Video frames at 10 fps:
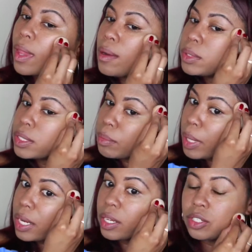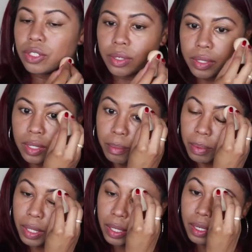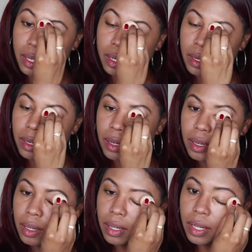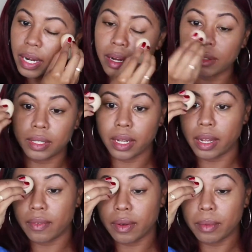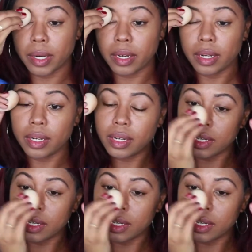I'm just making sure to blend it out everywhere.